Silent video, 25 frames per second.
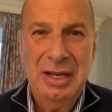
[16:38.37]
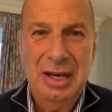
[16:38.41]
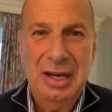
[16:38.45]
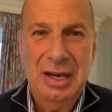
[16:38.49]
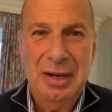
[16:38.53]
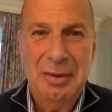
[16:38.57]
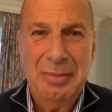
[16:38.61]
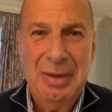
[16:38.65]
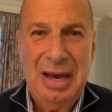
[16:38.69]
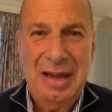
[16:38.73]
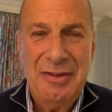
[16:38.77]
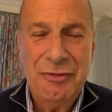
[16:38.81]

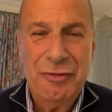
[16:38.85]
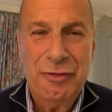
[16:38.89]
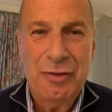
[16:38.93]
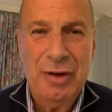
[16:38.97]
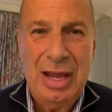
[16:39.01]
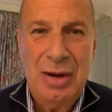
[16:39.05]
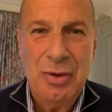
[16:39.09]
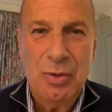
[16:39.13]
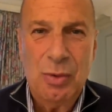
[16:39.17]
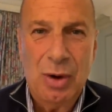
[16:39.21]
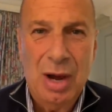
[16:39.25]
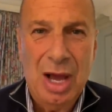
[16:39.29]
uh, my
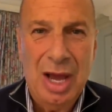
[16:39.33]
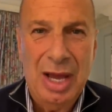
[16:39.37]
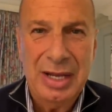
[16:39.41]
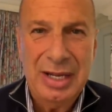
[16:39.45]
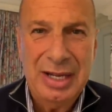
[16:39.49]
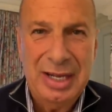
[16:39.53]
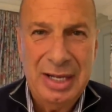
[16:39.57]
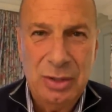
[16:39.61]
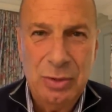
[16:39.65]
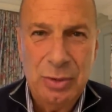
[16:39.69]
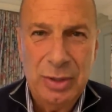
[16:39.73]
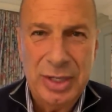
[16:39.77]
friend ron
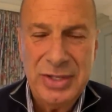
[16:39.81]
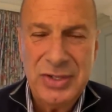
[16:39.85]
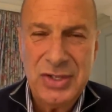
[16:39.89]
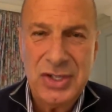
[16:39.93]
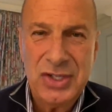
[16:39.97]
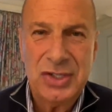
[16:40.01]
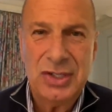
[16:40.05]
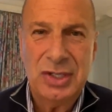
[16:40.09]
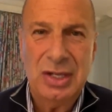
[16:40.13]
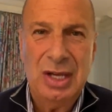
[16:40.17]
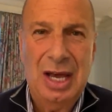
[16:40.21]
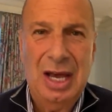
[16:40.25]
gidwitz
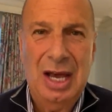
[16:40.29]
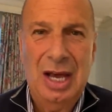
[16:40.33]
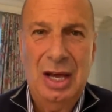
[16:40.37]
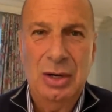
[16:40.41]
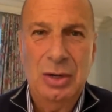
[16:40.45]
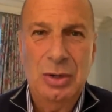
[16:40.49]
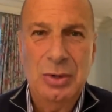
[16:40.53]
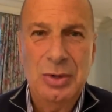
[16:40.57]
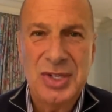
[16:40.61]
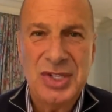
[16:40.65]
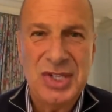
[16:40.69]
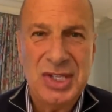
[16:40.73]
mm-hmm. uh,
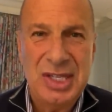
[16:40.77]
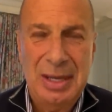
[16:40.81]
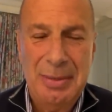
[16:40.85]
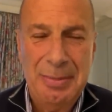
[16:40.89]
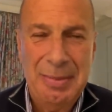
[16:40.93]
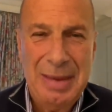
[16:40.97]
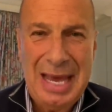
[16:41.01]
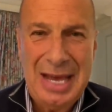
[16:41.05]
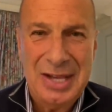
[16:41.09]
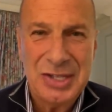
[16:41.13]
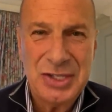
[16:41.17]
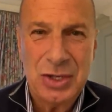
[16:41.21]
who is the
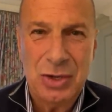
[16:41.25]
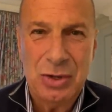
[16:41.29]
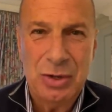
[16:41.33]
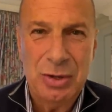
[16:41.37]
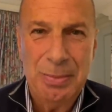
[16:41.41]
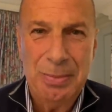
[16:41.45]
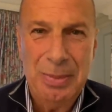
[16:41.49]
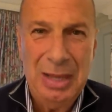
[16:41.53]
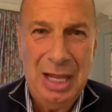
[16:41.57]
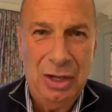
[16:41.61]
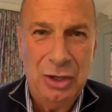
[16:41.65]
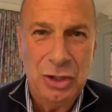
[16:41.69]
ambassador to
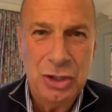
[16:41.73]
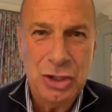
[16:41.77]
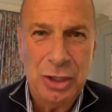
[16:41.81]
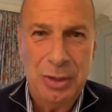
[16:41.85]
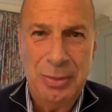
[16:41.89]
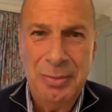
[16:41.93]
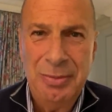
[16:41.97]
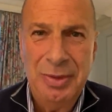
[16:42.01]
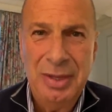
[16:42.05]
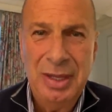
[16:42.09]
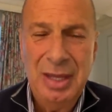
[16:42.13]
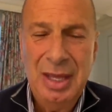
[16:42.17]

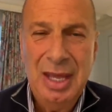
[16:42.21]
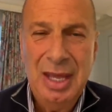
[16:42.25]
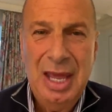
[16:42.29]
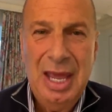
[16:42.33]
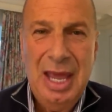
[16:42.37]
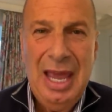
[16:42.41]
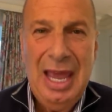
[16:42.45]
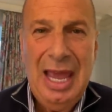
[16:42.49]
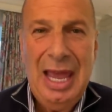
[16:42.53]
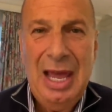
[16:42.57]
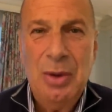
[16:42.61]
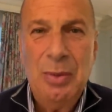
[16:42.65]
belgium
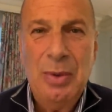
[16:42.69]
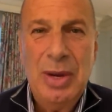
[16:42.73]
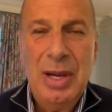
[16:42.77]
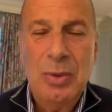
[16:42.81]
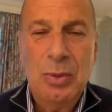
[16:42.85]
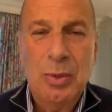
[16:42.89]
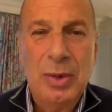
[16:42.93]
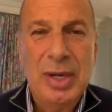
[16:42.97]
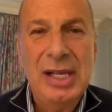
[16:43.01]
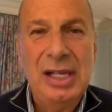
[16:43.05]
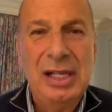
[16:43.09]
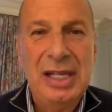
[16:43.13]
and we
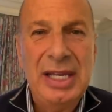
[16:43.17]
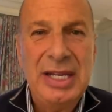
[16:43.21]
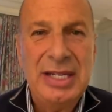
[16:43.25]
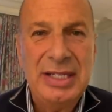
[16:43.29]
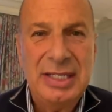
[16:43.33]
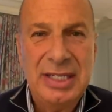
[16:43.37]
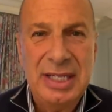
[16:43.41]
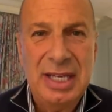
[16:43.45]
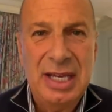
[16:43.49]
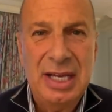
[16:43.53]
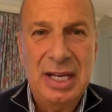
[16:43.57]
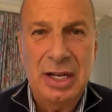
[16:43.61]
really
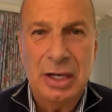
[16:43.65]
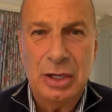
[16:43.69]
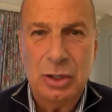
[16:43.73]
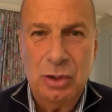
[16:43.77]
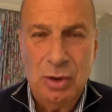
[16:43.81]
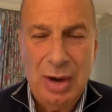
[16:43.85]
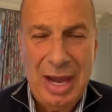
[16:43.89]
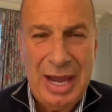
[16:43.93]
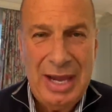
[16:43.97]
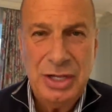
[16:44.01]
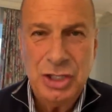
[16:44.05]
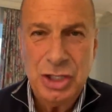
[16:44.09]
did a
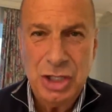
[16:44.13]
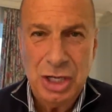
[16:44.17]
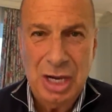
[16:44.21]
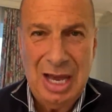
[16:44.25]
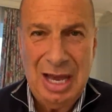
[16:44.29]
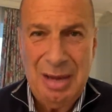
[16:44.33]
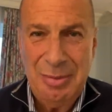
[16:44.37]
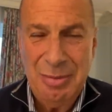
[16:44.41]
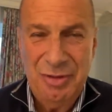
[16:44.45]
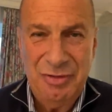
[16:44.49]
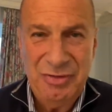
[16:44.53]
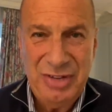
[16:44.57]
great mm-hmm.
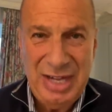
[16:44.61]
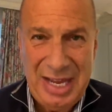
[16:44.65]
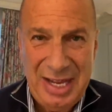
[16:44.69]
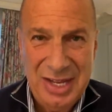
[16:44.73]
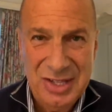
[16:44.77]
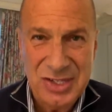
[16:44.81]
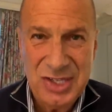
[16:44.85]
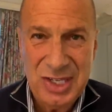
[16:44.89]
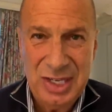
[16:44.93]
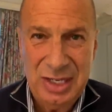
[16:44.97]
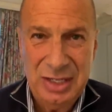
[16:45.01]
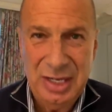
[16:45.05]
job mm-hmm. of
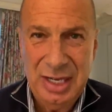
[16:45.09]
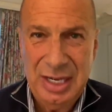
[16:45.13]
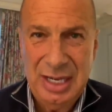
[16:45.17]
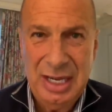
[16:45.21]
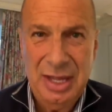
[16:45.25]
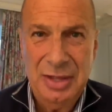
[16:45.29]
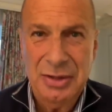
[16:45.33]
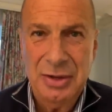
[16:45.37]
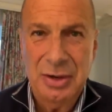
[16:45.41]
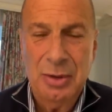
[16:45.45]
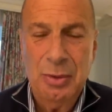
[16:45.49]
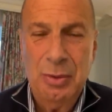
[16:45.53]
dancing
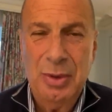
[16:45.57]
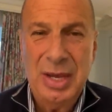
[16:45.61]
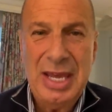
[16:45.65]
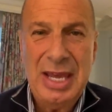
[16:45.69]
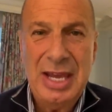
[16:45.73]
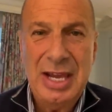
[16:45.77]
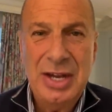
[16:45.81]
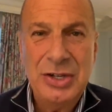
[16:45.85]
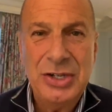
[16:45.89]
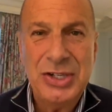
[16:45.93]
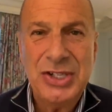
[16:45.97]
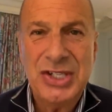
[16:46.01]
together we
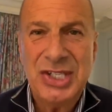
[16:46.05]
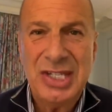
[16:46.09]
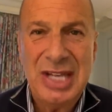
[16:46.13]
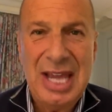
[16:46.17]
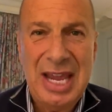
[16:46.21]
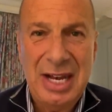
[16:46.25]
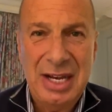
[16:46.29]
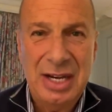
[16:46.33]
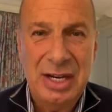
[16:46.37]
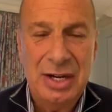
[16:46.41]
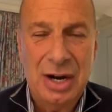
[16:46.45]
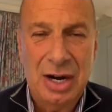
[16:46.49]
each
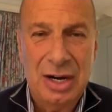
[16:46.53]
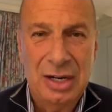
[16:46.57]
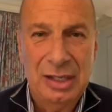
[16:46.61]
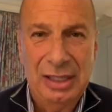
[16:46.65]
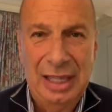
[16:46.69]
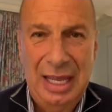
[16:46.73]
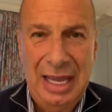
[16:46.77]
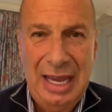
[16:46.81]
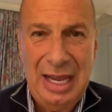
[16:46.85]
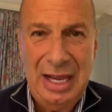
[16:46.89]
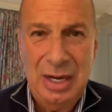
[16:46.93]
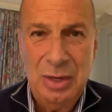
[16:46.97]
stayed in our
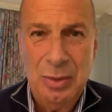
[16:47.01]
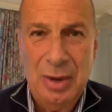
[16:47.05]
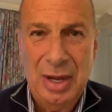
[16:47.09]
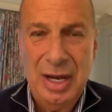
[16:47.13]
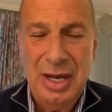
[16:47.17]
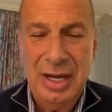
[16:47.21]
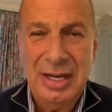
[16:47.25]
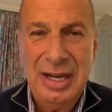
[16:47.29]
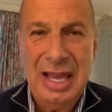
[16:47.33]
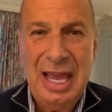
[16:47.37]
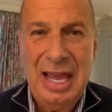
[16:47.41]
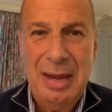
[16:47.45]
lane when
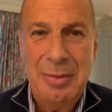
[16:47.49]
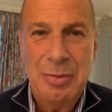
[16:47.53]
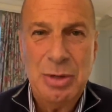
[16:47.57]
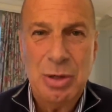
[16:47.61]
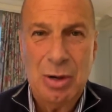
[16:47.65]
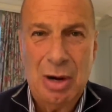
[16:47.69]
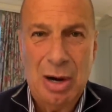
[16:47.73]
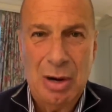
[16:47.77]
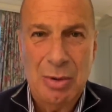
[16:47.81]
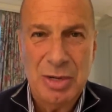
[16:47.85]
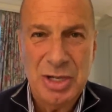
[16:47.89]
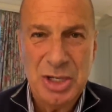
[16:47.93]
it came to
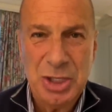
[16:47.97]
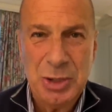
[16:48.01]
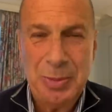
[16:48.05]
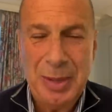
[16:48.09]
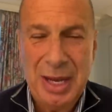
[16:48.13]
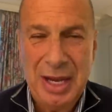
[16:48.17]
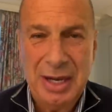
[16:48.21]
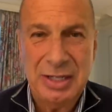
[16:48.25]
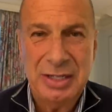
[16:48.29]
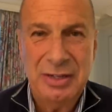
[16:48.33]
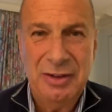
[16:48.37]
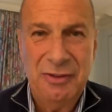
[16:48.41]
our
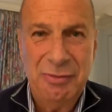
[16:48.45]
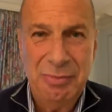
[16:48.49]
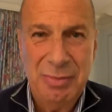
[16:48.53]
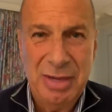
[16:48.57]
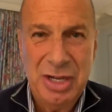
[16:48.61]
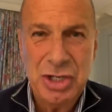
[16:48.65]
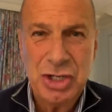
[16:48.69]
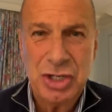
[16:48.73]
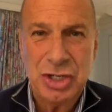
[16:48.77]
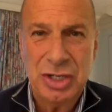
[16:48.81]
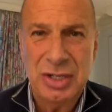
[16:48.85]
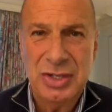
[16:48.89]
respective
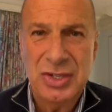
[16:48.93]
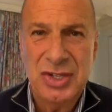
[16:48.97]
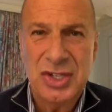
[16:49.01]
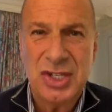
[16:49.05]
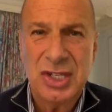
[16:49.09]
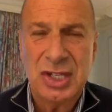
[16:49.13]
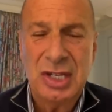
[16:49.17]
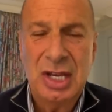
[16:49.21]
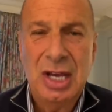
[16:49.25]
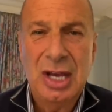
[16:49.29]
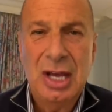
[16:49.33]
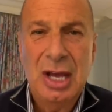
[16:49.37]

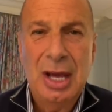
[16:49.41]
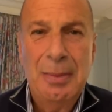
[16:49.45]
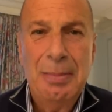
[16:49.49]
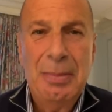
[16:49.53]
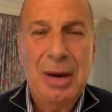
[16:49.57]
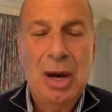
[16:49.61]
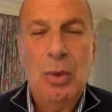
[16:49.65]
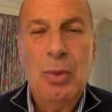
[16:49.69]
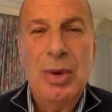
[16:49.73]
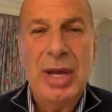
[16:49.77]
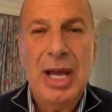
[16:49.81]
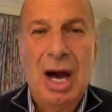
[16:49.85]
missions
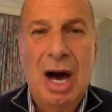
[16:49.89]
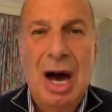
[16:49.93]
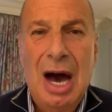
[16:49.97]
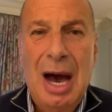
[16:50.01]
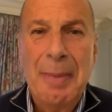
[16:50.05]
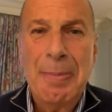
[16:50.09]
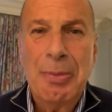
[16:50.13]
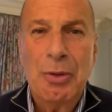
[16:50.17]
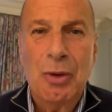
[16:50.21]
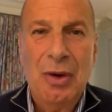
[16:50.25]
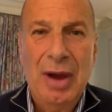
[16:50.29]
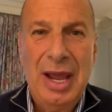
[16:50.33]
but we
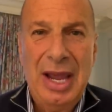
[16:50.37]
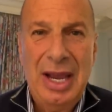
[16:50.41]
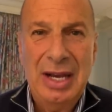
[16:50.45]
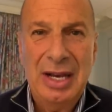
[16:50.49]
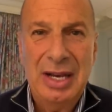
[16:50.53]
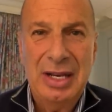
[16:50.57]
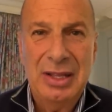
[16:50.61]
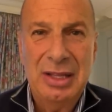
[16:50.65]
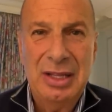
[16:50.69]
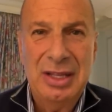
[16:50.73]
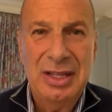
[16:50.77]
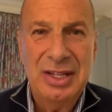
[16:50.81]

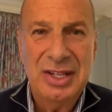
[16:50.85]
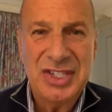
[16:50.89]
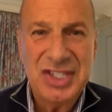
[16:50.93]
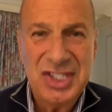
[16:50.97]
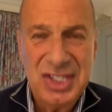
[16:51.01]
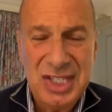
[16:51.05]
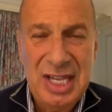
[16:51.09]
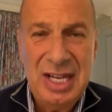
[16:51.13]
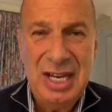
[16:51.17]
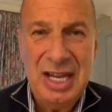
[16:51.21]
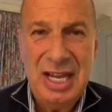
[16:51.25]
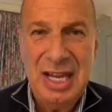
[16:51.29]
operated the
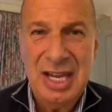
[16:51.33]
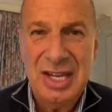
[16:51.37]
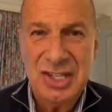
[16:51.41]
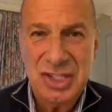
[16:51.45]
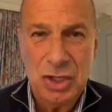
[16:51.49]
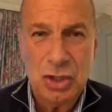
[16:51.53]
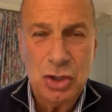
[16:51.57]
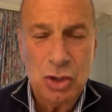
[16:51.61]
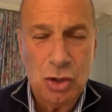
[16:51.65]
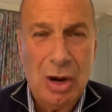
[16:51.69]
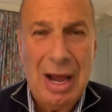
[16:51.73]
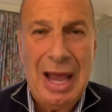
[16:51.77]
city as a
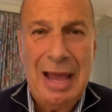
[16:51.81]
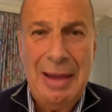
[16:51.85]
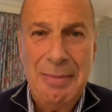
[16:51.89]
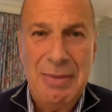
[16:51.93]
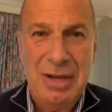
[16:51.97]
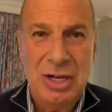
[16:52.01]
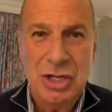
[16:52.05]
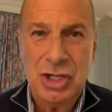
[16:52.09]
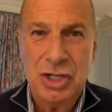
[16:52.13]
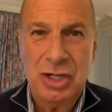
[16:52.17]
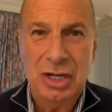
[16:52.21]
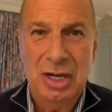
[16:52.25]
tri
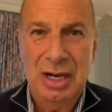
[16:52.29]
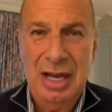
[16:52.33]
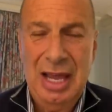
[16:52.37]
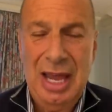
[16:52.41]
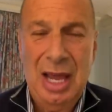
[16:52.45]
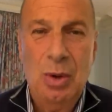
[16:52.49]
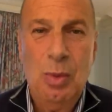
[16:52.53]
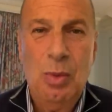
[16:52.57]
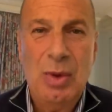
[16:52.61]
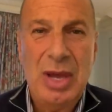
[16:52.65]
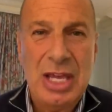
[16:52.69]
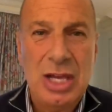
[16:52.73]
mission
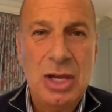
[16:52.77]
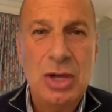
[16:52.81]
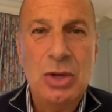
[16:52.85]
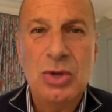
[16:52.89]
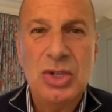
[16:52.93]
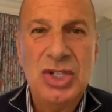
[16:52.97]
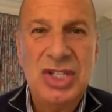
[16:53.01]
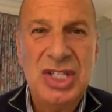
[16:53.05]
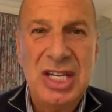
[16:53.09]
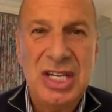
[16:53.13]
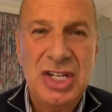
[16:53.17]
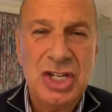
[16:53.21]
and we
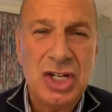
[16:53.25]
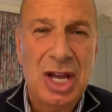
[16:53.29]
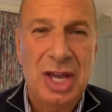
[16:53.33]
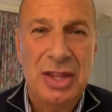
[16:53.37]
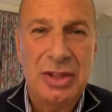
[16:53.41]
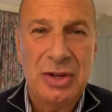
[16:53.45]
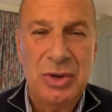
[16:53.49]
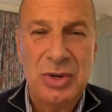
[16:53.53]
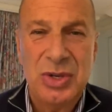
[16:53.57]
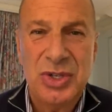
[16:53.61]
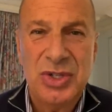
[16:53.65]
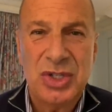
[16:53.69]
used each
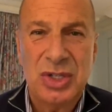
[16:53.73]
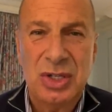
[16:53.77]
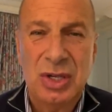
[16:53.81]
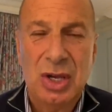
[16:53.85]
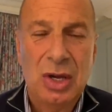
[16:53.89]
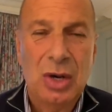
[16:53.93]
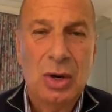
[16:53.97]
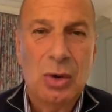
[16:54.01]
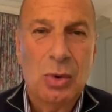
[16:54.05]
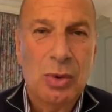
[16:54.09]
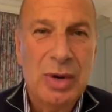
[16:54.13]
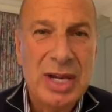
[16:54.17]
other's
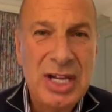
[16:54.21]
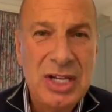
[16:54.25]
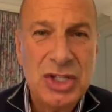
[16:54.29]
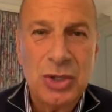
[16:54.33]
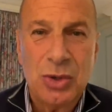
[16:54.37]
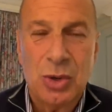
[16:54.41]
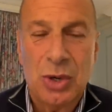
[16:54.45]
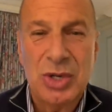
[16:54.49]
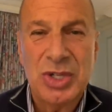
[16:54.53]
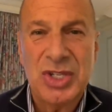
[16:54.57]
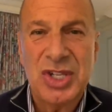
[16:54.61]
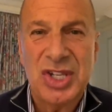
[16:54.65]

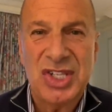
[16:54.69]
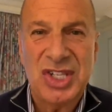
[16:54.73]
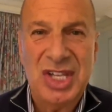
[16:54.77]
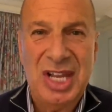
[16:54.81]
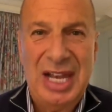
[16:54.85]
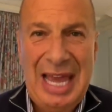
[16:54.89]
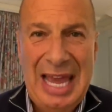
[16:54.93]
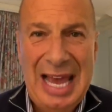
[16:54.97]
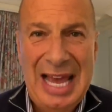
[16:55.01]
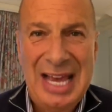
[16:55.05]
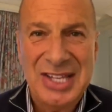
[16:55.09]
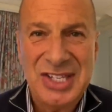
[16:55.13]
resources and
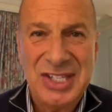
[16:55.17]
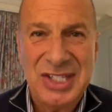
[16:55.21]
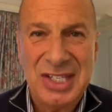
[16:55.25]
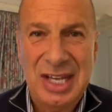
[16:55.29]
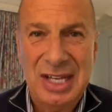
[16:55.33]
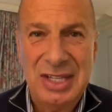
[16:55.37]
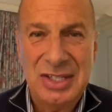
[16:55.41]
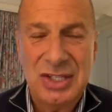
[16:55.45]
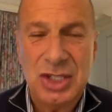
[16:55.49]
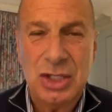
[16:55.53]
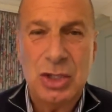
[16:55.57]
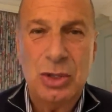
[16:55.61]

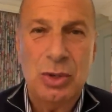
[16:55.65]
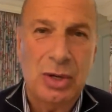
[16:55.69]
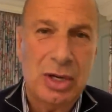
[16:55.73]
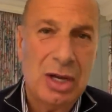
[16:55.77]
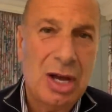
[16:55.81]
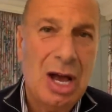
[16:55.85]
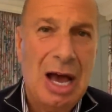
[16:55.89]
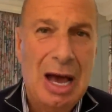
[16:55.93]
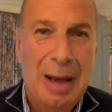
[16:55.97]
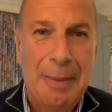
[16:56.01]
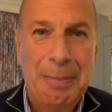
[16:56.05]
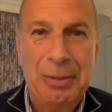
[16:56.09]
assets to
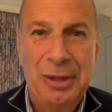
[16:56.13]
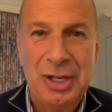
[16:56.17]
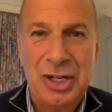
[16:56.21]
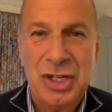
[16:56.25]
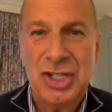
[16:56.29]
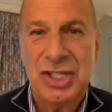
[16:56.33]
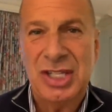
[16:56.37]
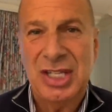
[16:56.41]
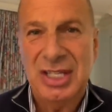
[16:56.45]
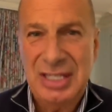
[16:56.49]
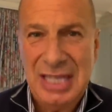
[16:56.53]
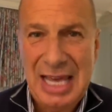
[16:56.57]

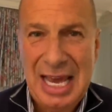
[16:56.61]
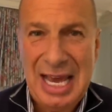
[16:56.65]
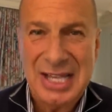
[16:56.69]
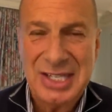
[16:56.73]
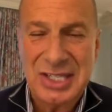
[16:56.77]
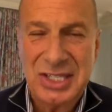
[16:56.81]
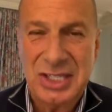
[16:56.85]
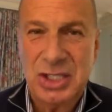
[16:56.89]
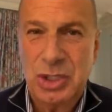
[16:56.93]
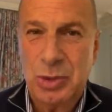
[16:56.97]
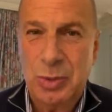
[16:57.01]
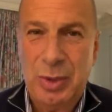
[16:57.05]
accomplish the
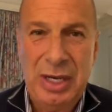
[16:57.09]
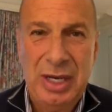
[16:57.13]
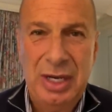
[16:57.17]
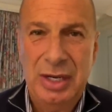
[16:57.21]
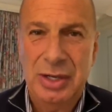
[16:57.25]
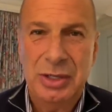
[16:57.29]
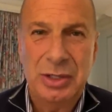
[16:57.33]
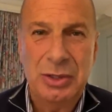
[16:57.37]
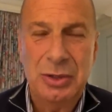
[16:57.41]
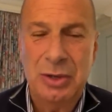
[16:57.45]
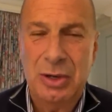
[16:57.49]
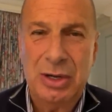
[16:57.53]
tasks we
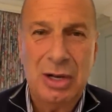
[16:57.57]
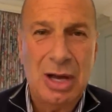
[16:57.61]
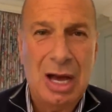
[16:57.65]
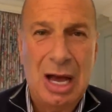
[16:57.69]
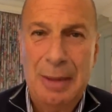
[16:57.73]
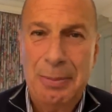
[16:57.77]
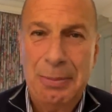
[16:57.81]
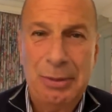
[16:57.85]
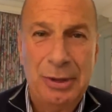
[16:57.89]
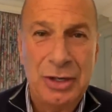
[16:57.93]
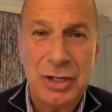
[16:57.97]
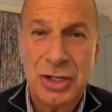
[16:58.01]
needed to
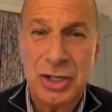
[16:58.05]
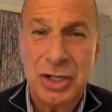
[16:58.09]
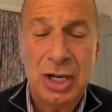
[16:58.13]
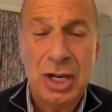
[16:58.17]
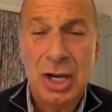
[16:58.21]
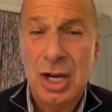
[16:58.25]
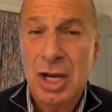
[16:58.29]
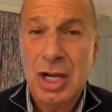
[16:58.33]
accomplish.